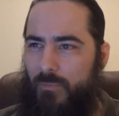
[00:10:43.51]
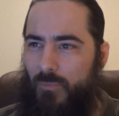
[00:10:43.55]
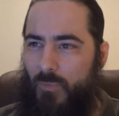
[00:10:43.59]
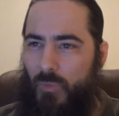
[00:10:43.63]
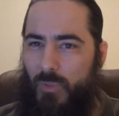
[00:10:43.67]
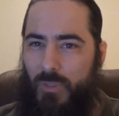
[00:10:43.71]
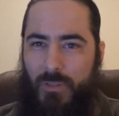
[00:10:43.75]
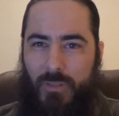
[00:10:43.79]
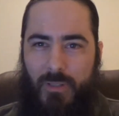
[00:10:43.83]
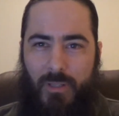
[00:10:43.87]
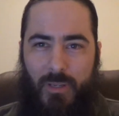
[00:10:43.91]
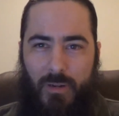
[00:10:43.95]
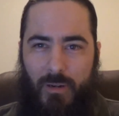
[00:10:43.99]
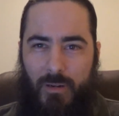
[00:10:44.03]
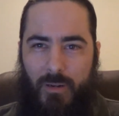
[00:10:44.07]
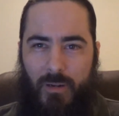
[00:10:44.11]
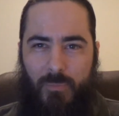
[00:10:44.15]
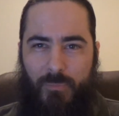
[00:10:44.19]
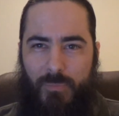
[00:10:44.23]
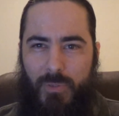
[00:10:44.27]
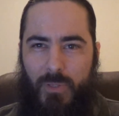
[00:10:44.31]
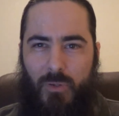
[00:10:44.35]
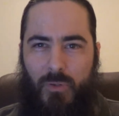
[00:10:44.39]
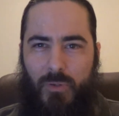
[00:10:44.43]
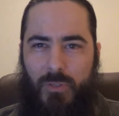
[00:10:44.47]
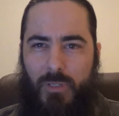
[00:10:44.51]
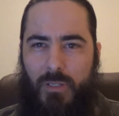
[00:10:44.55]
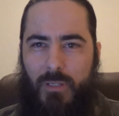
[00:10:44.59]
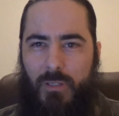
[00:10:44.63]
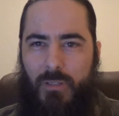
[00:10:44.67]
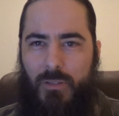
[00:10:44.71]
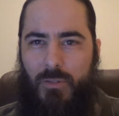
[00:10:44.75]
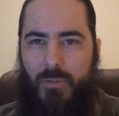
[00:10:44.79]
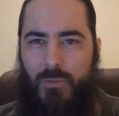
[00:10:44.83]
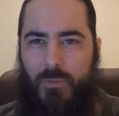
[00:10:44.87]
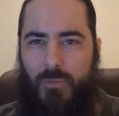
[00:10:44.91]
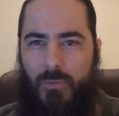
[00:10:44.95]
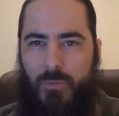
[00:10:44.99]
with their ability
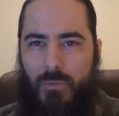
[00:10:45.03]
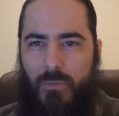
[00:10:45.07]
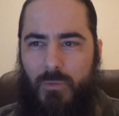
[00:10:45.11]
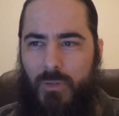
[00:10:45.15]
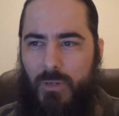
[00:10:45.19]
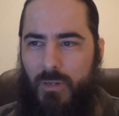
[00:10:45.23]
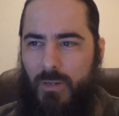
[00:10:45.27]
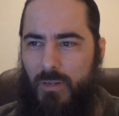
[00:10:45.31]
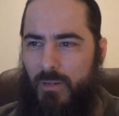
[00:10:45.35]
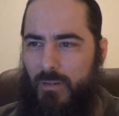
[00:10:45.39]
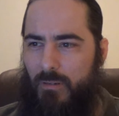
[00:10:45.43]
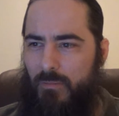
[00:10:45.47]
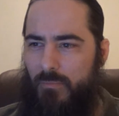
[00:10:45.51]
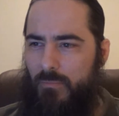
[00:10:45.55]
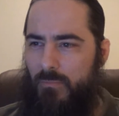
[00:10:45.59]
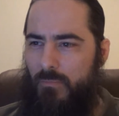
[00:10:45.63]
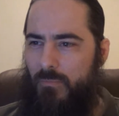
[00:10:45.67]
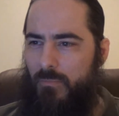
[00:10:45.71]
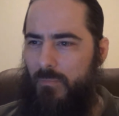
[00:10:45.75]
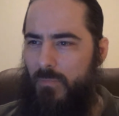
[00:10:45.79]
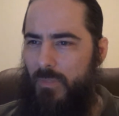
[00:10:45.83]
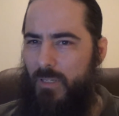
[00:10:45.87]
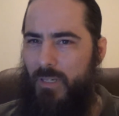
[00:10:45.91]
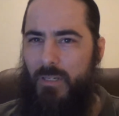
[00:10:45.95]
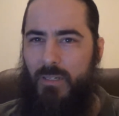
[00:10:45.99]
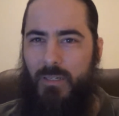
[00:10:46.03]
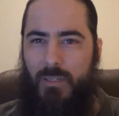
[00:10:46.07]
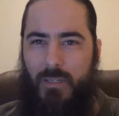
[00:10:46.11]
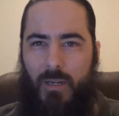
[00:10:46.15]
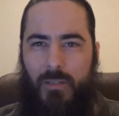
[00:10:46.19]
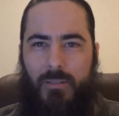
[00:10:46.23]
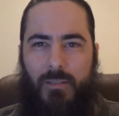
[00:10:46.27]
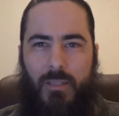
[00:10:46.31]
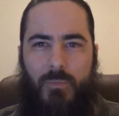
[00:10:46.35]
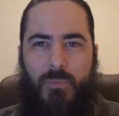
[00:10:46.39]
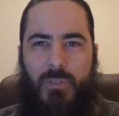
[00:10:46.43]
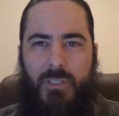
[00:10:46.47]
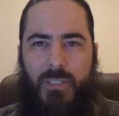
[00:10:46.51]
to
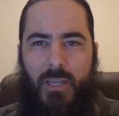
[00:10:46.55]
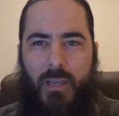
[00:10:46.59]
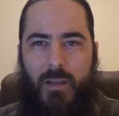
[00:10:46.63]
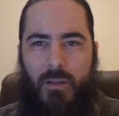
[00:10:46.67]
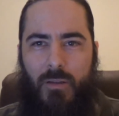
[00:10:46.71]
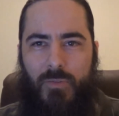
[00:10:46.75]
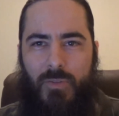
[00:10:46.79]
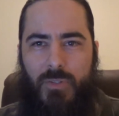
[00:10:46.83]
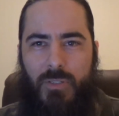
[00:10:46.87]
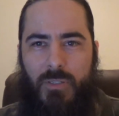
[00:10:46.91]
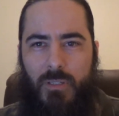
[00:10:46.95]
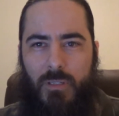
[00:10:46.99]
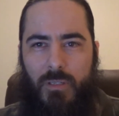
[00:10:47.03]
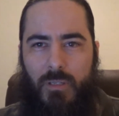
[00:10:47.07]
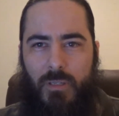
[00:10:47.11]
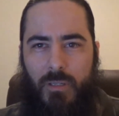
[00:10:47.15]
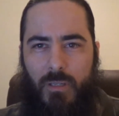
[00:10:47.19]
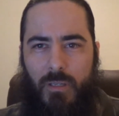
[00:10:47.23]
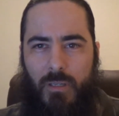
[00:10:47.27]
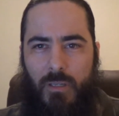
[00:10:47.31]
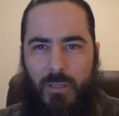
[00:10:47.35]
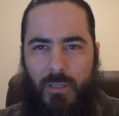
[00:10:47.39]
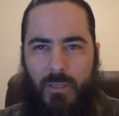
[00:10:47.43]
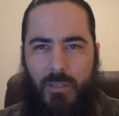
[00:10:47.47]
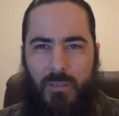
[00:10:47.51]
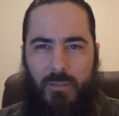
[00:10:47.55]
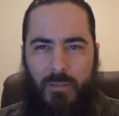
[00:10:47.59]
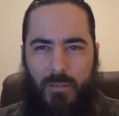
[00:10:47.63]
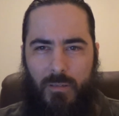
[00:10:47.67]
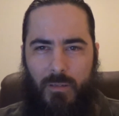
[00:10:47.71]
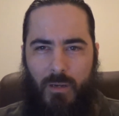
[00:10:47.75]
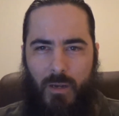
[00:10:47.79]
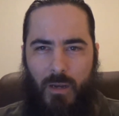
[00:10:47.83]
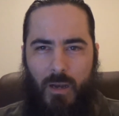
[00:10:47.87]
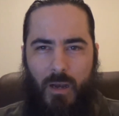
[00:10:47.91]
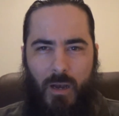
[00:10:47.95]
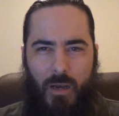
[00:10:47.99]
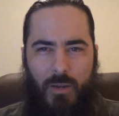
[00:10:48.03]
conduct themselves
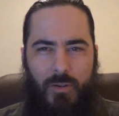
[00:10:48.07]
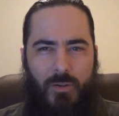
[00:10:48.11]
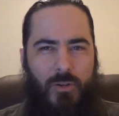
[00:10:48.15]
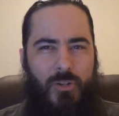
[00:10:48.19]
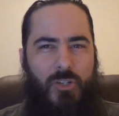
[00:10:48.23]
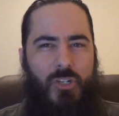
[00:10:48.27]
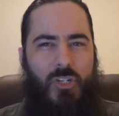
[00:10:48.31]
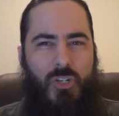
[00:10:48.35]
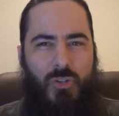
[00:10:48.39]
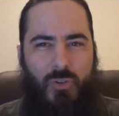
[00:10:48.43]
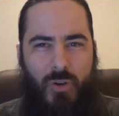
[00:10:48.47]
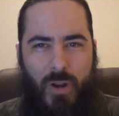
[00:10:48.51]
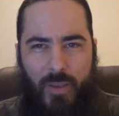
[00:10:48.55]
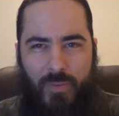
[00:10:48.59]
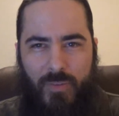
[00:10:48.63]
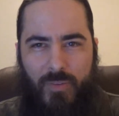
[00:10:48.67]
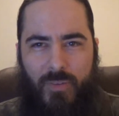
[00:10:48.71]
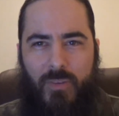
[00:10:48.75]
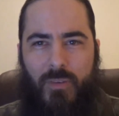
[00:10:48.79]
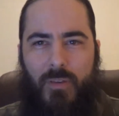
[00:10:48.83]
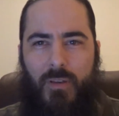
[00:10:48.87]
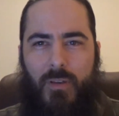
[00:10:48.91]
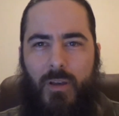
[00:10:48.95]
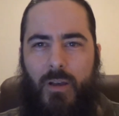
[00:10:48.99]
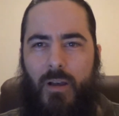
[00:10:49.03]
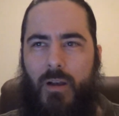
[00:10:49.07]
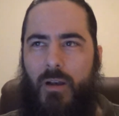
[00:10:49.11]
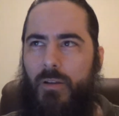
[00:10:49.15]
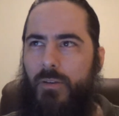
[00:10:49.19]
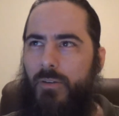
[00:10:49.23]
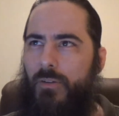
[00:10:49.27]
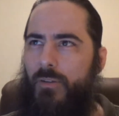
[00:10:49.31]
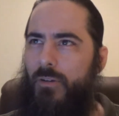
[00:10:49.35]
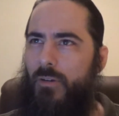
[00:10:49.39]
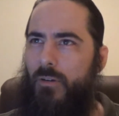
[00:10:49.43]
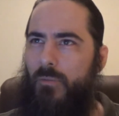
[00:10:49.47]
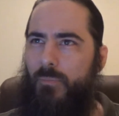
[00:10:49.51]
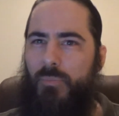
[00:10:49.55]
under stress,
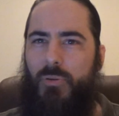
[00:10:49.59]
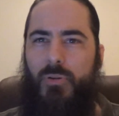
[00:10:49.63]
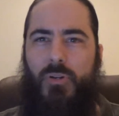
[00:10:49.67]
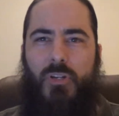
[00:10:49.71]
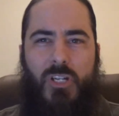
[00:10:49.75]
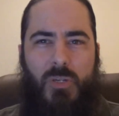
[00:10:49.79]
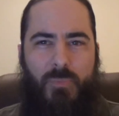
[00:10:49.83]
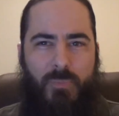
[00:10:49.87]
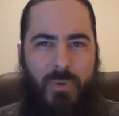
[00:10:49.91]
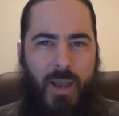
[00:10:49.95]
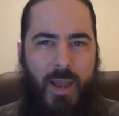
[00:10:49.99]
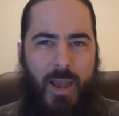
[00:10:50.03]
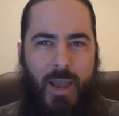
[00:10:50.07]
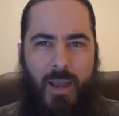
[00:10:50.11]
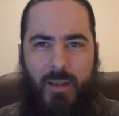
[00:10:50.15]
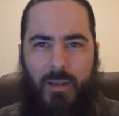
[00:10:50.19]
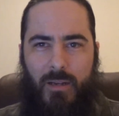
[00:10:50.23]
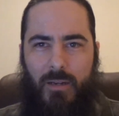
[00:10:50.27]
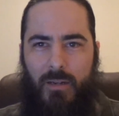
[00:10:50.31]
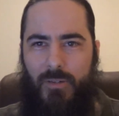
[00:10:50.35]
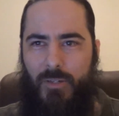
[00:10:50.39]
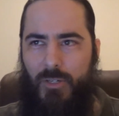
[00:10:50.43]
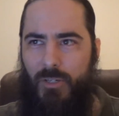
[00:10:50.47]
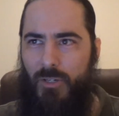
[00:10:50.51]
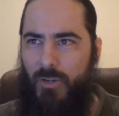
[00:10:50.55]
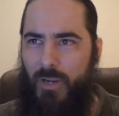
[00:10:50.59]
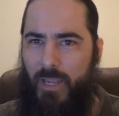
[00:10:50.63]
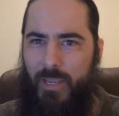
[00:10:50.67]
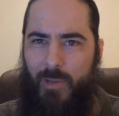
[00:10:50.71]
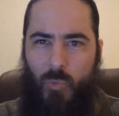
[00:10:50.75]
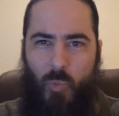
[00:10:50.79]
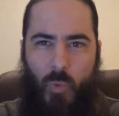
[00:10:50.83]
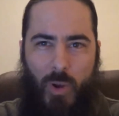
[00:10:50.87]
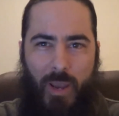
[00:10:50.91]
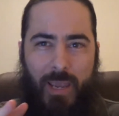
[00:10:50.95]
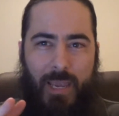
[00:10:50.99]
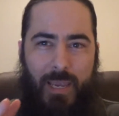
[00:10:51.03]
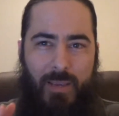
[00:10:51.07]
under pushback, under a
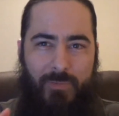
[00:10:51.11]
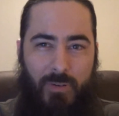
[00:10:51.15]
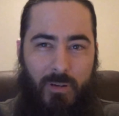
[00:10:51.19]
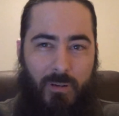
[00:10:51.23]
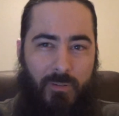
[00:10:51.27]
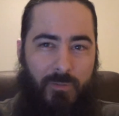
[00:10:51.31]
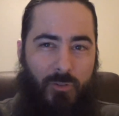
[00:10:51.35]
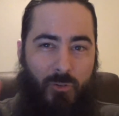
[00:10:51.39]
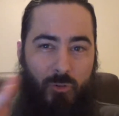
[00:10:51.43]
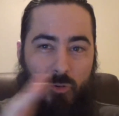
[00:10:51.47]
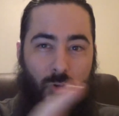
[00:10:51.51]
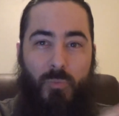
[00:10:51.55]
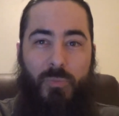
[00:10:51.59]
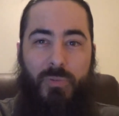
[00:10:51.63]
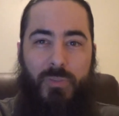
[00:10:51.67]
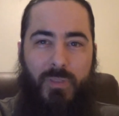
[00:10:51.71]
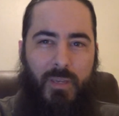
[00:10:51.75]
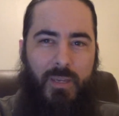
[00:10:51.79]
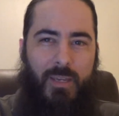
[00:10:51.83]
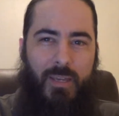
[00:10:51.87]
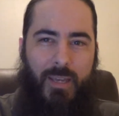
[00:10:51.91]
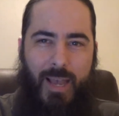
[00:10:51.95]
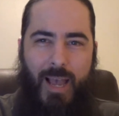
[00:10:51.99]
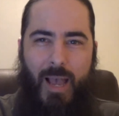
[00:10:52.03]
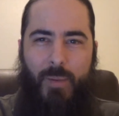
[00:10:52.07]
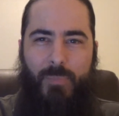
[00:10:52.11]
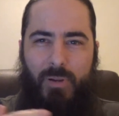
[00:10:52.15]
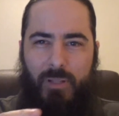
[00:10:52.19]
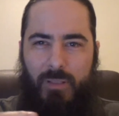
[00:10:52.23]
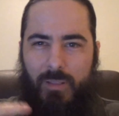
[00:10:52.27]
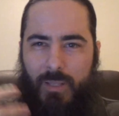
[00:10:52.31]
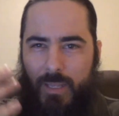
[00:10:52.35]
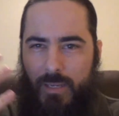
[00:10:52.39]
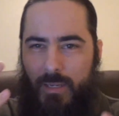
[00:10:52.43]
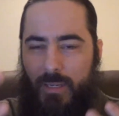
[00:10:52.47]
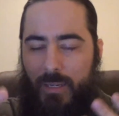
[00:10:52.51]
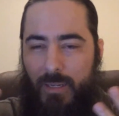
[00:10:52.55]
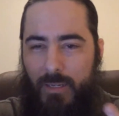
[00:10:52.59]
wave of groupthink happening,
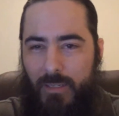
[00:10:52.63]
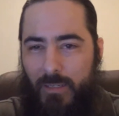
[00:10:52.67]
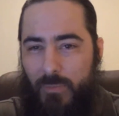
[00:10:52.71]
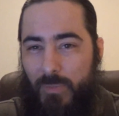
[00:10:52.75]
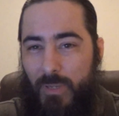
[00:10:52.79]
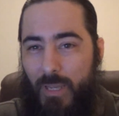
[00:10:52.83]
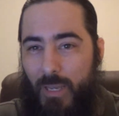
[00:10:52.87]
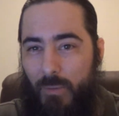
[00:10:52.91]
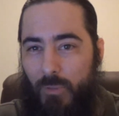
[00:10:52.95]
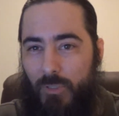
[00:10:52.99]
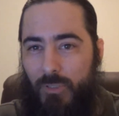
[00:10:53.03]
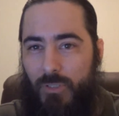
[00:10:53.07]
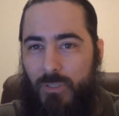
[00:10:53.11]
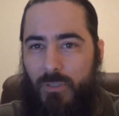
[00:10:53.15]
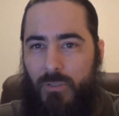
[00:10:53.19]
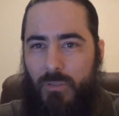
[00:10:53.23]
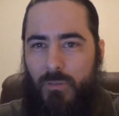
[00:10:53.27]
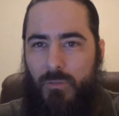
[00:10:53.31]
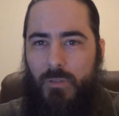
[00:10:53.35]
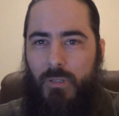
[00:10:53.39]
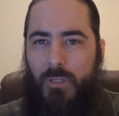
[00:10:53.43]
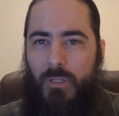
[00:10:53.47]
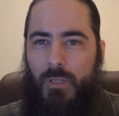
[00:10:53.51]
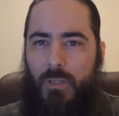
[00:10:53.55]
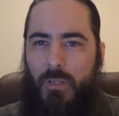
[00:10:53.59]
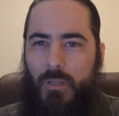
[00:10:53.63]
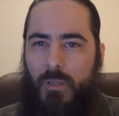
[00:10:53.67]
they needed to be able to